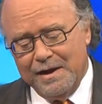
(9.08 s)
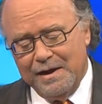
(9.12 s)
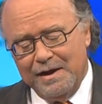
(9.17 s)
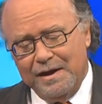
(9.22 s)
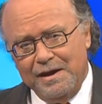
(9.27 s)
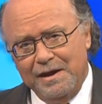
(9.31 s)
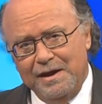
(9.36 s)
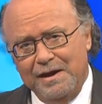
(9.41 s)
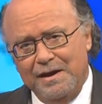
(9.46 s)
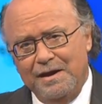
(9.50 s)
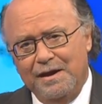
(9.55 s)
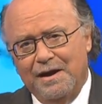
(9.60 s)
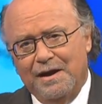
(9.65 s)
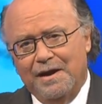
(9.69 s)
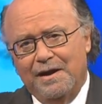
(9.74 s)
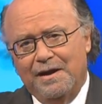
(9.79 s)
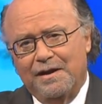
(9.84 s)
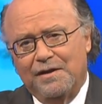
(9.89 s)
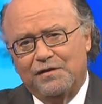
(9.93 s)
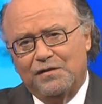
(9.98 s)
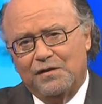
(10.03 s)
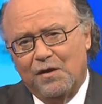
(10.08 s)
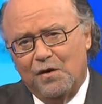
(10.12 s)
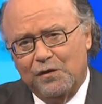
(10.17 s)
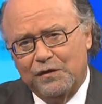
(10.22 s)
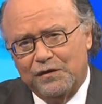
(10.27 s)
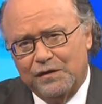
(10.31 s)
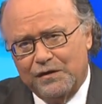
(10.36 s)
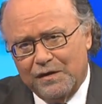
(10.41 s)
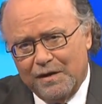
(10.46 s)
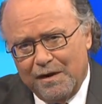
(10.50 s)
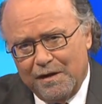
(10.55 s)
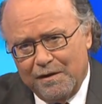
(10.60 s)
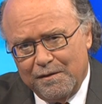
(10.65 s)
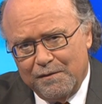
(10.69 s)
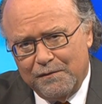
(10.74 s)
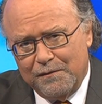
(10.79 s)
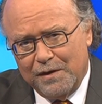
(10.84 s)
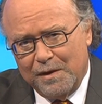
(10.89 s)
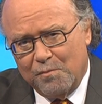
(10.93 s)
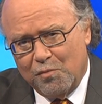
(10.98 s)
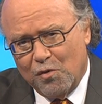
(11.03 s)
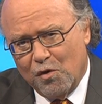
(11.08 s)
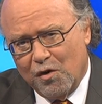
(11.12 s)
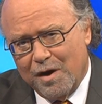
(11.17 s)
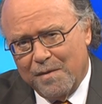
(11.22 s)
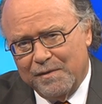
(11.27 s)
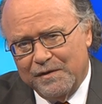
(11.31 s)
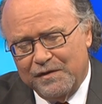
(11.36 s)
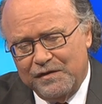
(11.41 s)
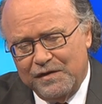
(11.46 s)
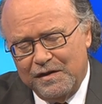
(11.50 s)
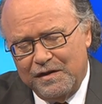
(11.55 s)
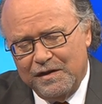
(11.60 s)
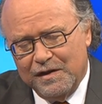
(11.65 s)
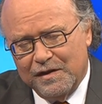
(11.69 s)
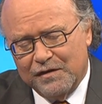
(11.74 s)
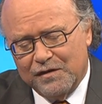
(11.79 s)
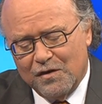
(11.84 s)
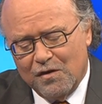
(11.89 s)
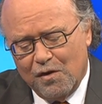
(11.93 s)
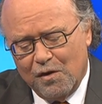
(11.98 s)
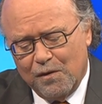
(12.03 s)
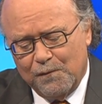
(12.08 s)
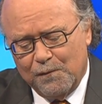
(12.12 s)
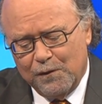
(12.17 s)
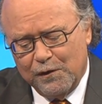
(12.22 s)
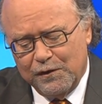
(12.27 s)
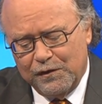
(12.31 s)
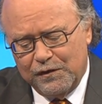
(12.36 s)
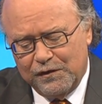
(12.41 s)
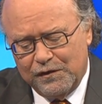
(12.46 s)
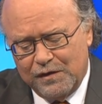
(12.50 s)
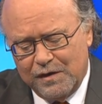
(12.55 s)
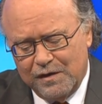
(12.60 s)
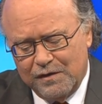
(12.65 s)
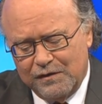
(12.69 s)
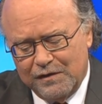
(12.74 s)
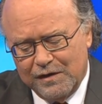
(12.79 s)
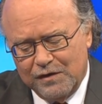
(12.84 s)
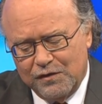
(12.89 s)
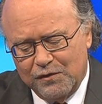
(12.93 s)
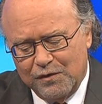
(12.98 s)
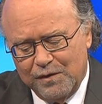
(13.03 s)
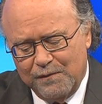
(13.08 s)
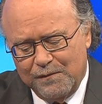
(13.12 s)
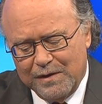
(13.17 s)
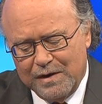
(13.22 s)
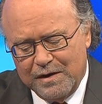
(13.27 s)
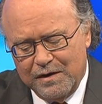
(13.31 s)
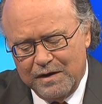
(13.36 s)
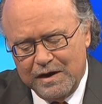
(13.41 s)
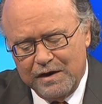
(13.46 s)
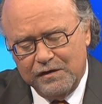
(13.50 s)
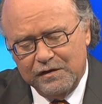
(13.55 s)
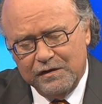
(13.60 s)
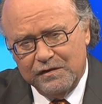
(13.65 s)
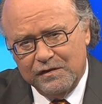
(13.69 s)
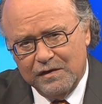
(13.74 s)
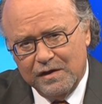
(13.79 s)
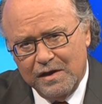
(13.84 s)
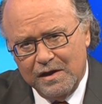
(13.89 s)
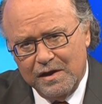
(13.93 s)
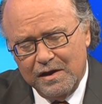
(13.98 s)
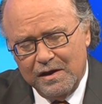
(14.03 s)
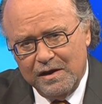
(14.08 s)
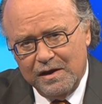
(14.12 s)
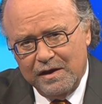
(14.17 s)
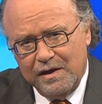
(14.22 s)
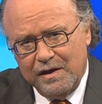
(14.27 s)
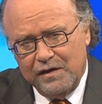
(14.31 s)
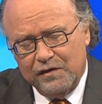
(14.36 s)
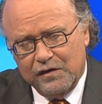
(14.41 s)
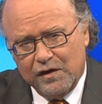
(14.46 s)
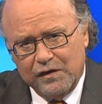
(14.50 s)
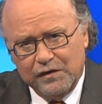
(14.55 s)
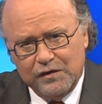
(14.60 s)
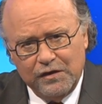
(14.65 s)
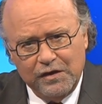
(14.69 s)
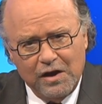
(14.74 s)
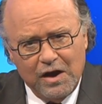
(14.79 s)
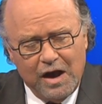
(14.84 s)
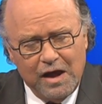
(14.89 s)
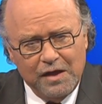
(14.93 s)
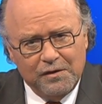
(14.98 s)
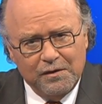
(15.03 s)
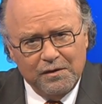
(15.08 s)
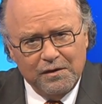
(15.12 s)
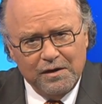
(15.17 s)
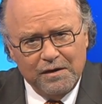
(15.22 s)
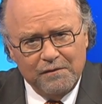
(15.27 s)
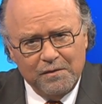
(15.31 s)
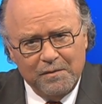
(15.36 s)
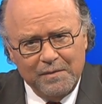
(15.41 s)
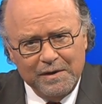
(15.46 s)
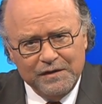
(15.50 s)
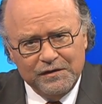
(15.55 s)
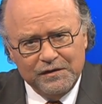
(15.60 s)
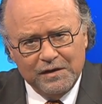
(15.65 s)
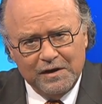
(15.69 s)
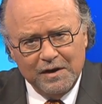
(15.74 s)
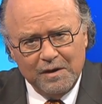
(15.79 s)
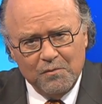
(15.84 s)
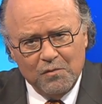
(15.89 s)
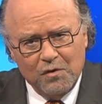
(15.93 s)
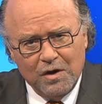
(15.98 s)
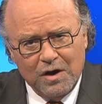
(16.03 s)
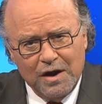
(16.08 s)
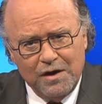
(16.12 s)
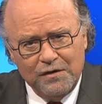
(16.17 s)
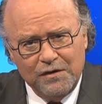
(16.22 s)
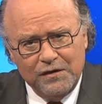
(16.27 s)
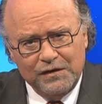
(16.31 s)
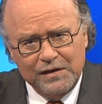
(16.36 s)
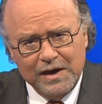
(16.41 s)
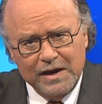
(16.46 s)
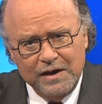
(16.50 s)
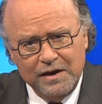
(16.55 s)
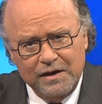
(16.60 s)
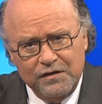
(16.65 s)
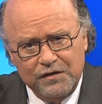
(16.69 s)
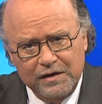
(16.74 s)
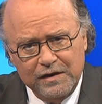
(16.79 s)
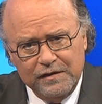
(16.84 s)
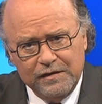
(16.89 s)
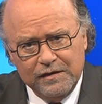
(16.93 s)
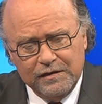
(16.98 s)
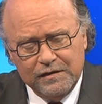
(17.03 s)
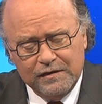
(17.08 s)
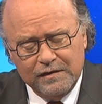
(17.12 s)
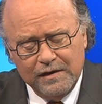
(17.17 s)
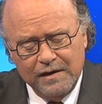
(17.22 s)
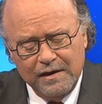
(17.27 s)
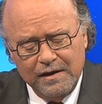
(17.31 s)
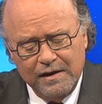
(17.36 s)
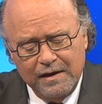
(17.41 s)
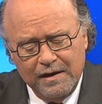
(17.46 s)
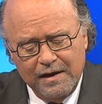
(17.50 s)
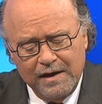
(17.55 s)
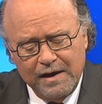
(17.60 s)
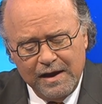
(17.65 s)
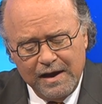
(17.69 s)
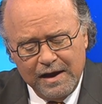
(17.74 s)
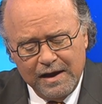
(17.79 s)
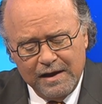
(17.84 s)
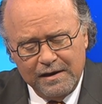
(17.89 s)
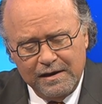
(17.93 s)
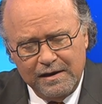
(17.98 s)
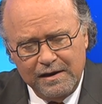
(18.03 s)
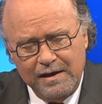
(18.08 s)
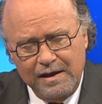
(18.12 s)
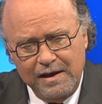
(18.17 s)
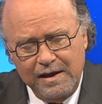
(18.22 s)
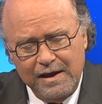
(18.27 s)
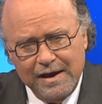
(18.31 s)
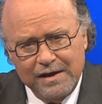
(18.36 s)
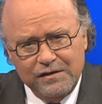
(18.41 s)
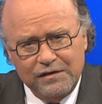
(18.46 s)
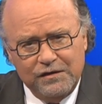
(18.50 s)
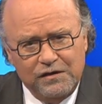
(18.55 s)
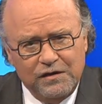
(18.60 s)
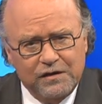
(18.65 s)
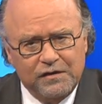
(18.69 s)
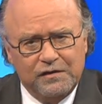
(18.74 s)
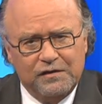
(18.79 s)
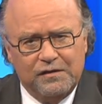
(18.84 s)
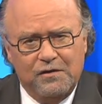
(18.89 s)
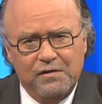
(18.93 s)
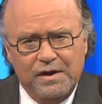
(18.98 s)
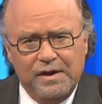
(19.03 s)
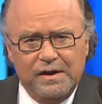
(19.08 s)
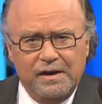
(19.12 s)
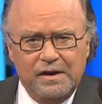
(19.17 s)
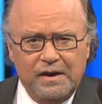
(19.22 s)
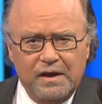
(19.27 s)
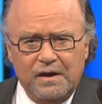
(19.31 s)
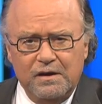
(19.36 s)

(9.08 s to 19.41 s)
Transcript: he uh, is the host of a program on C T S called First Century Foundations. He's also the author of a best-selling book, Understanding Jesus, and he has just created a